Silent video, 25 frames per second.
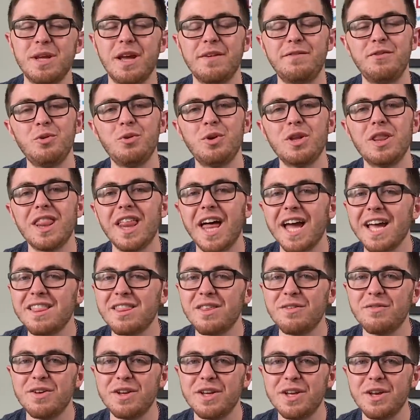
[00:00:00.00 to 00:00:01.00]
me if you could like
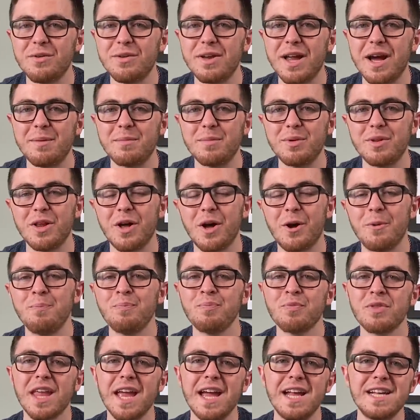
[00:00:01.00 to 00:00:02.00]
the video down
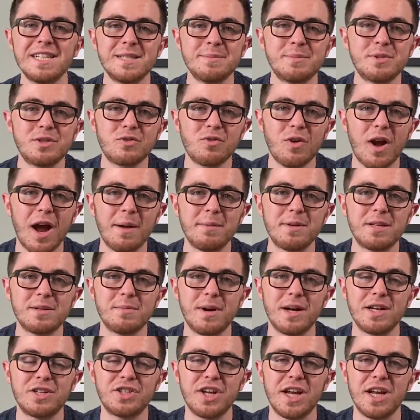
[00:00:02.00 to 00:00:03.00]
below and subscribe to
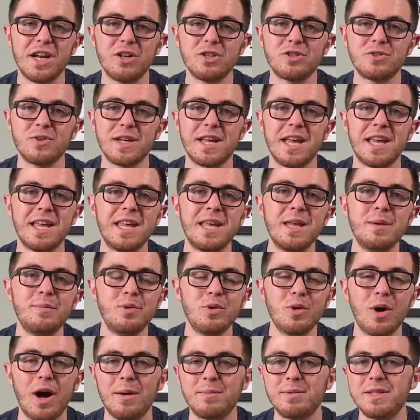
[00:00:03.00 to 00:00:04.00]
my channel so I can keep
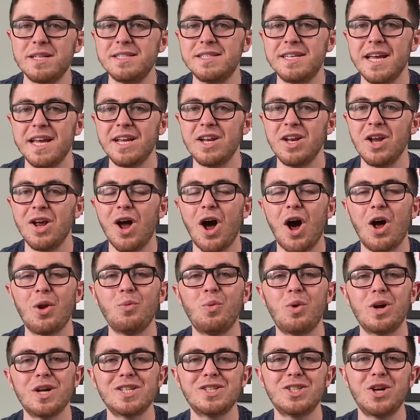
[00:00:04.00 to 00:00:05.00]
you up to date on
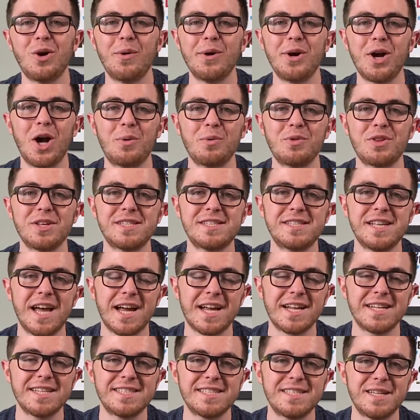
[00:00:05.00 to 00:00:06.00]
what is going on with the
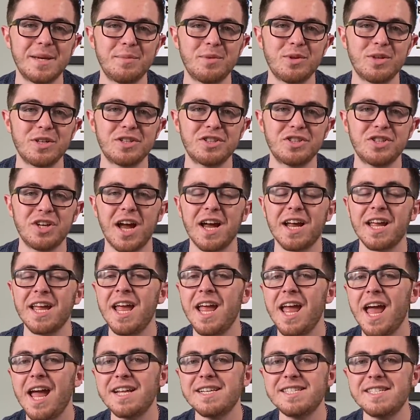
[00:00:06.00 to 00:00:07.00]
second stimulus check
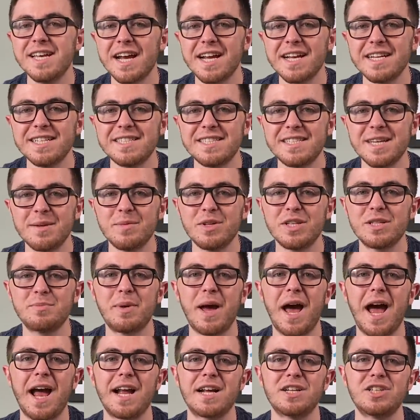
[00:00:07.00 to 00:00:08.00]
and second stimulus
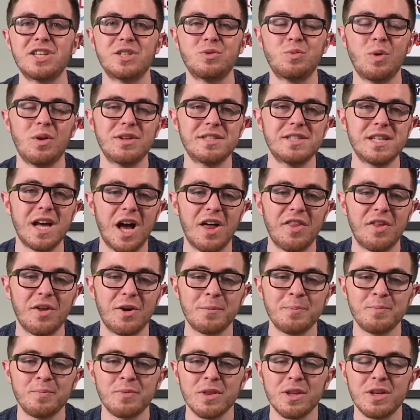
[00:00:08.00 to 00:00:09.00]
package, as well as
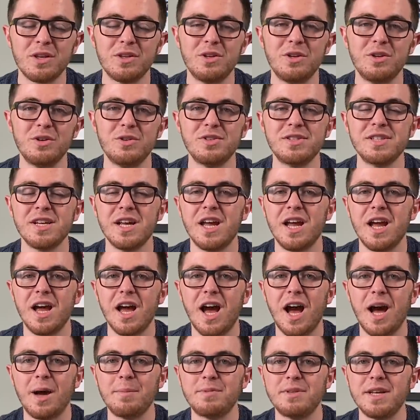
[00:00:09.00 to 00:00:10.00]
other news
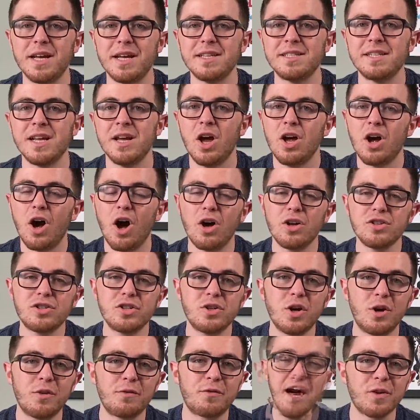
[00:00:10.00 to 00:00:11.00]
updates. Also,
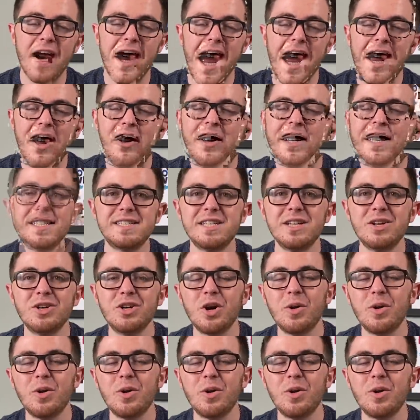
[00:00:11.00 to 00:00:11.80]
don't forget, you could still